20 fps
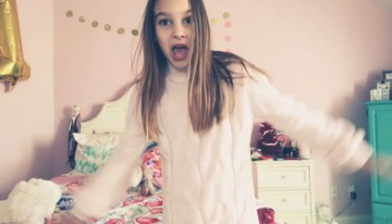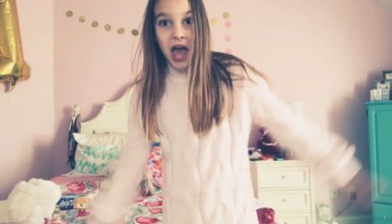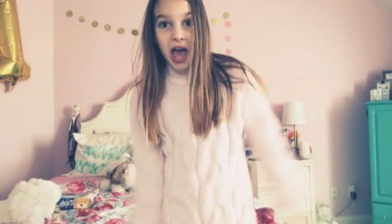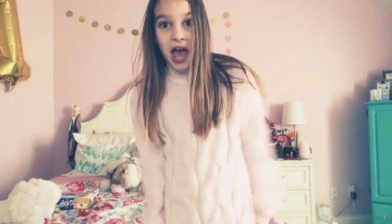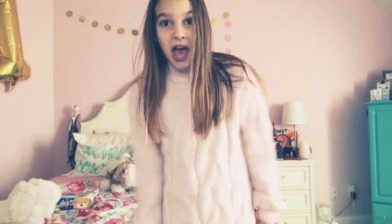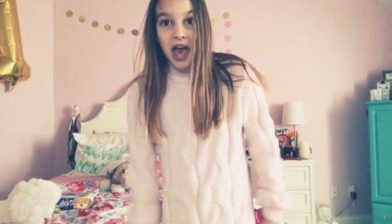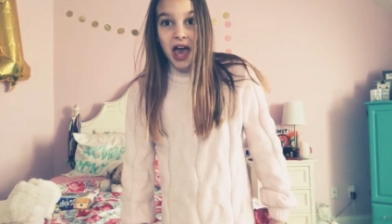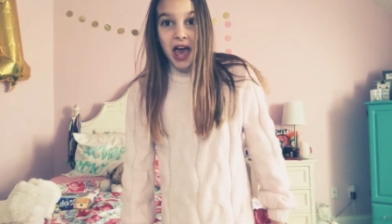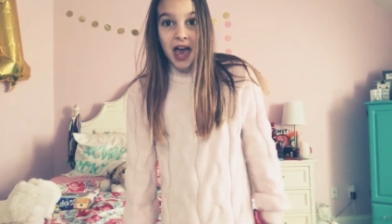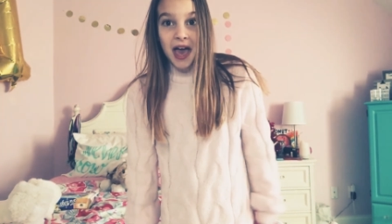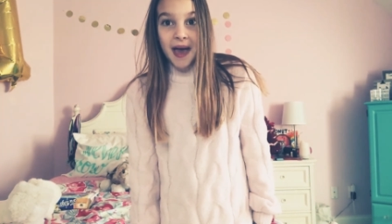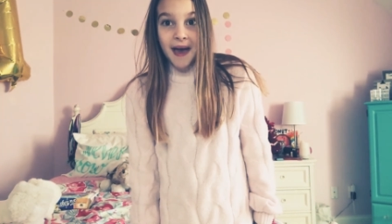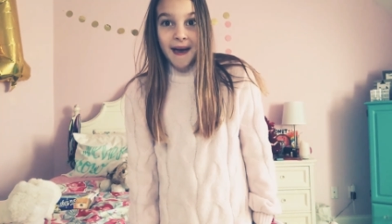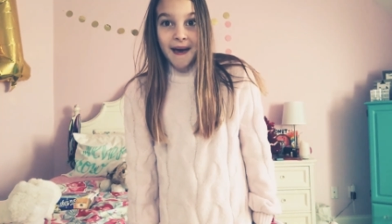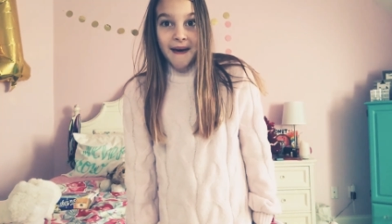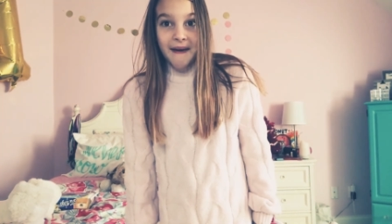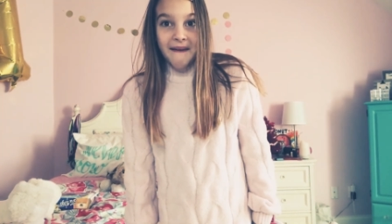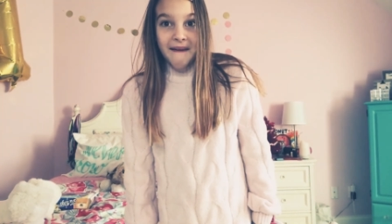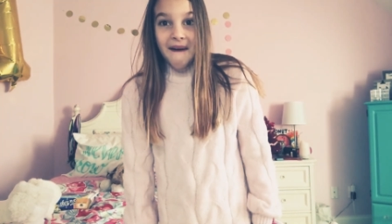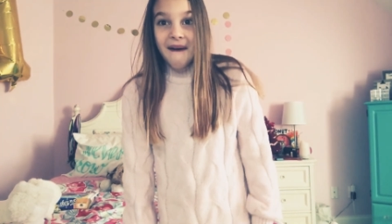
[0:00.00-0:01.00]

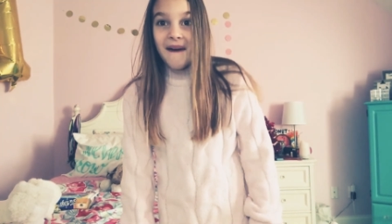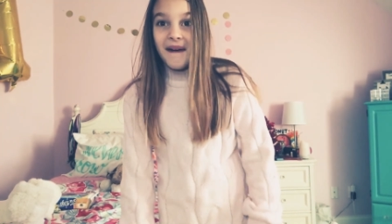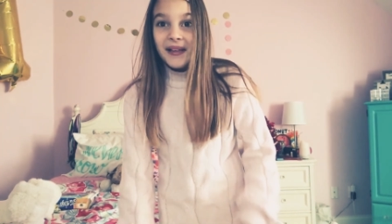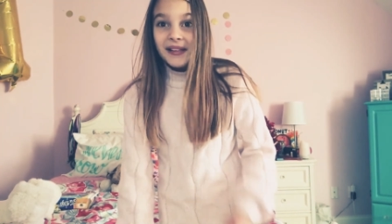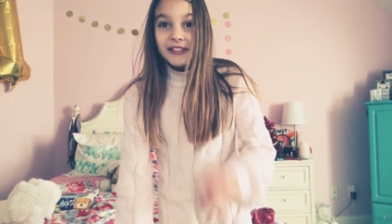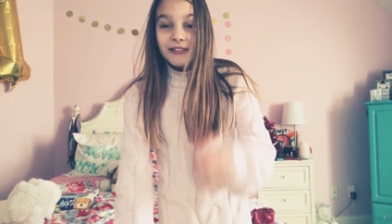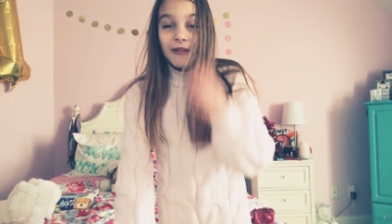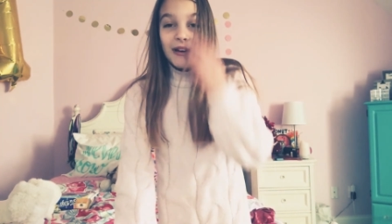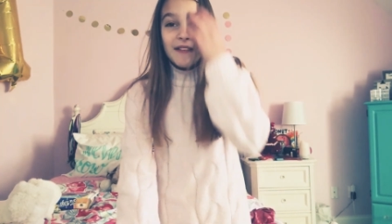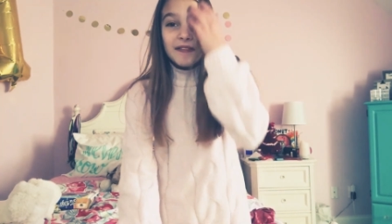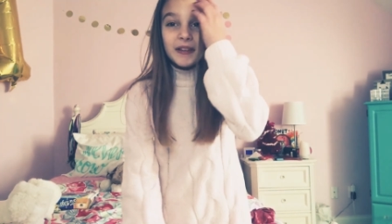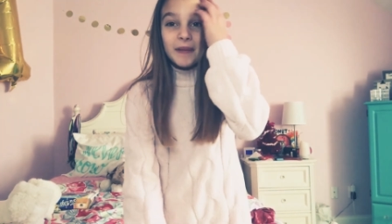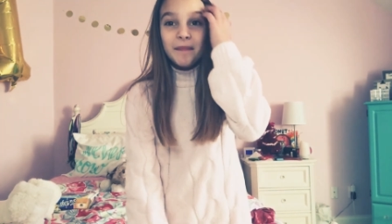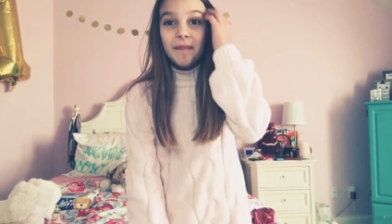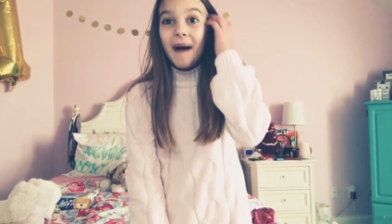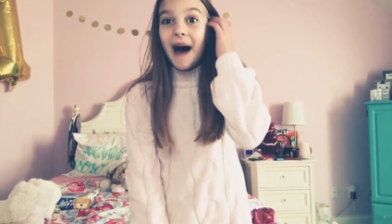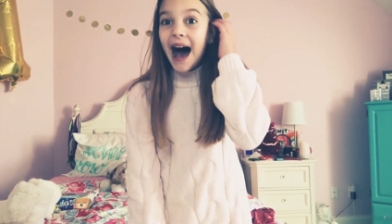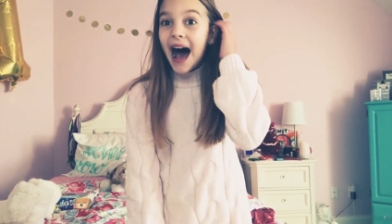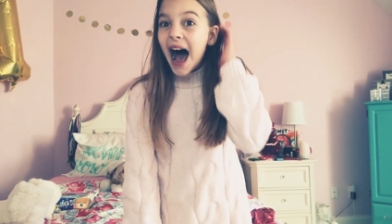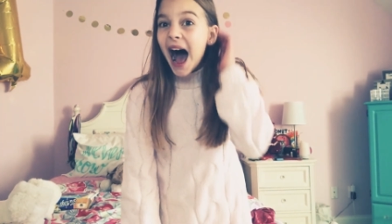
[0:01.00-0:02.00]
So we have to
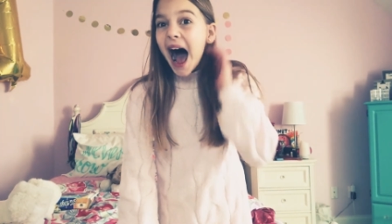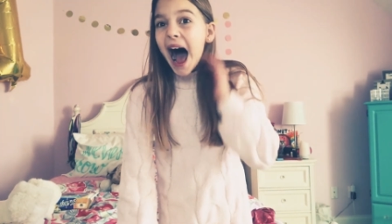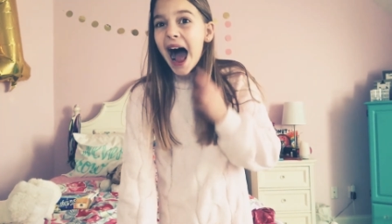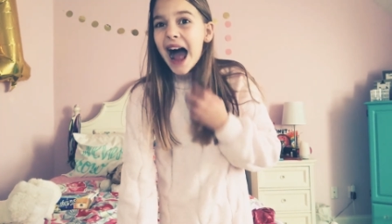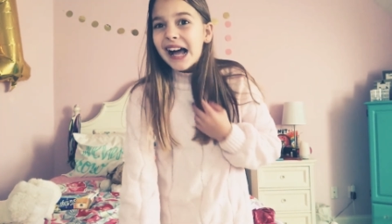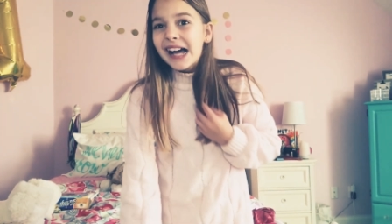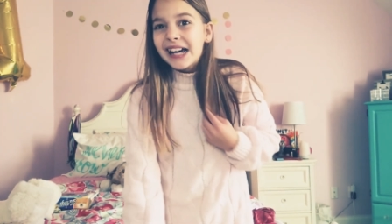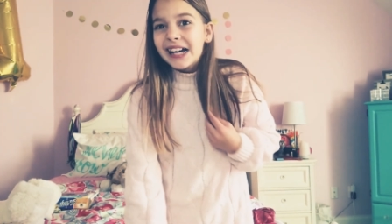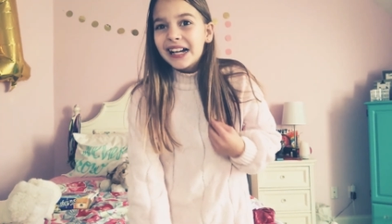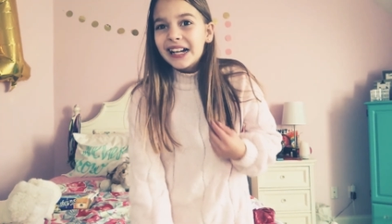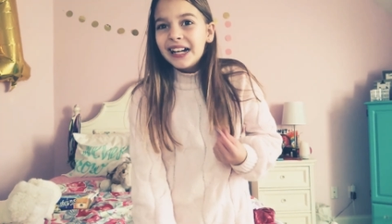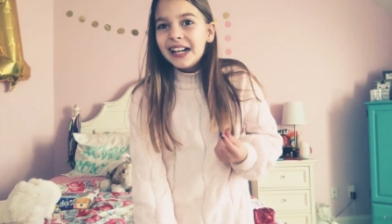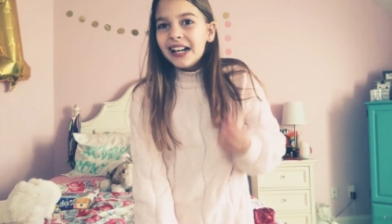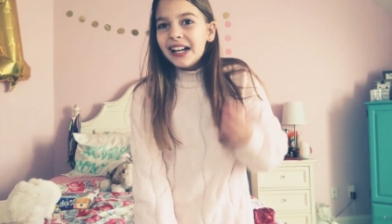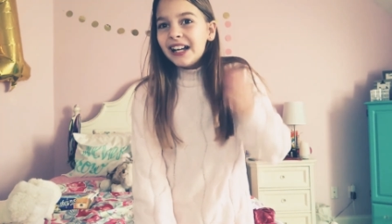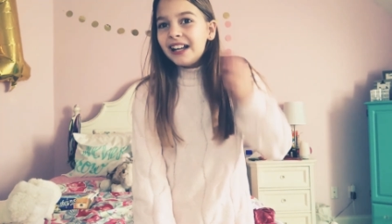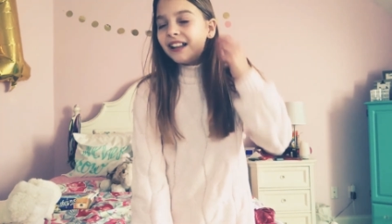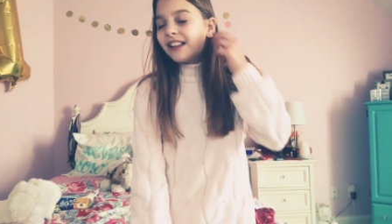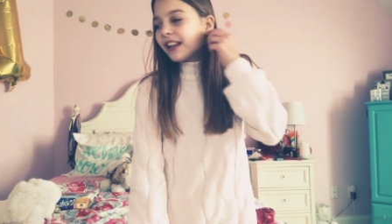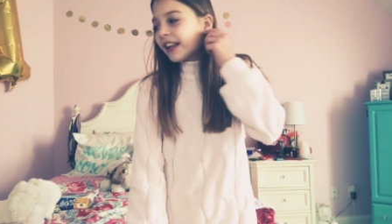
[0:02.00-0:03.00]
pack.
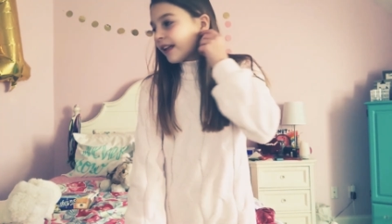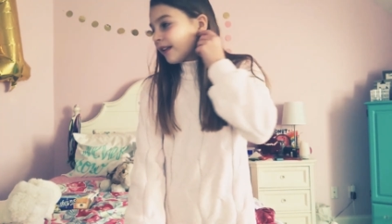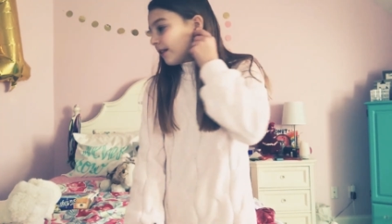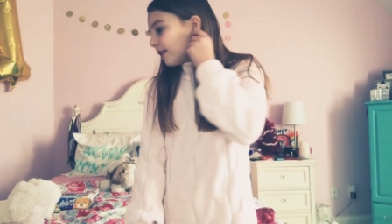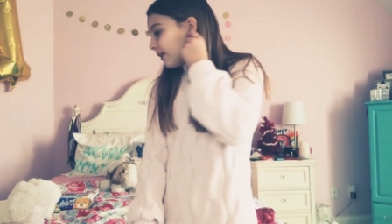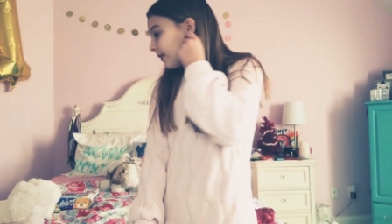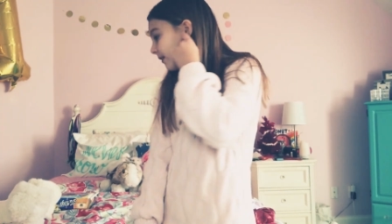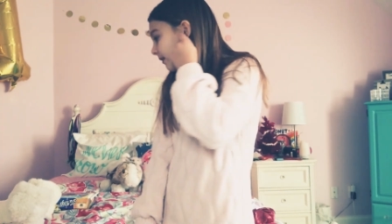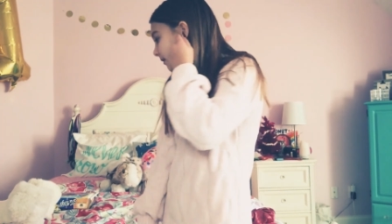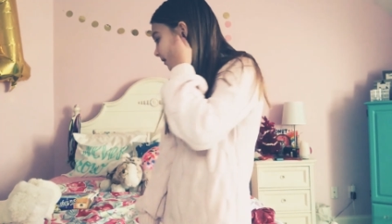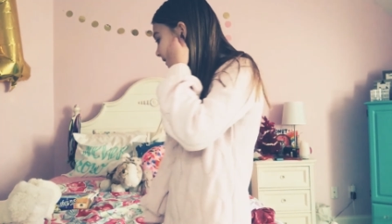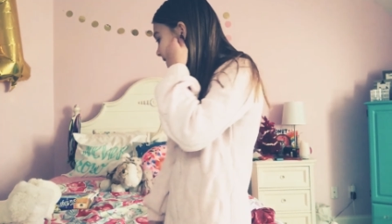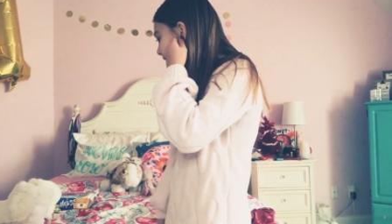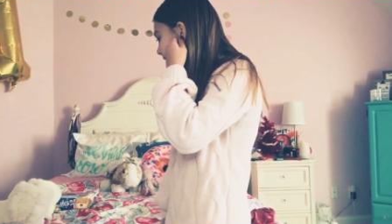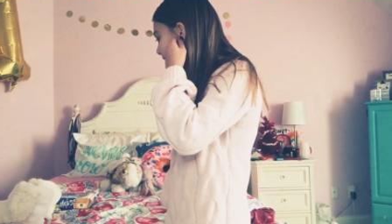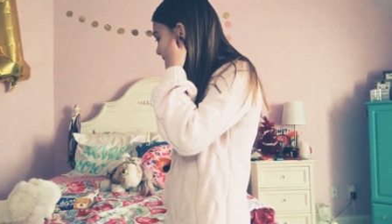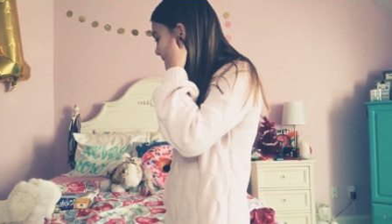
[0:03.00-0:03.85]
Like, literally,